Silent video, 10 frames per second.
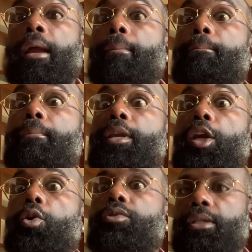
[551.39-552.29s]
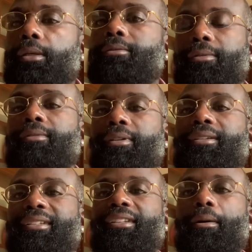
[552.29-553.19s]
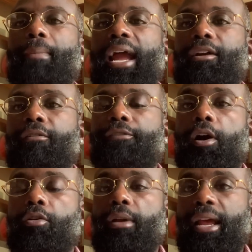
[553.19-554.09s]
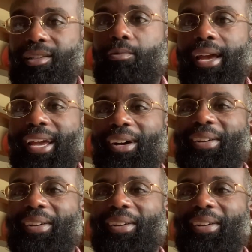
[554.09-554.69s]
mute the microphone as well.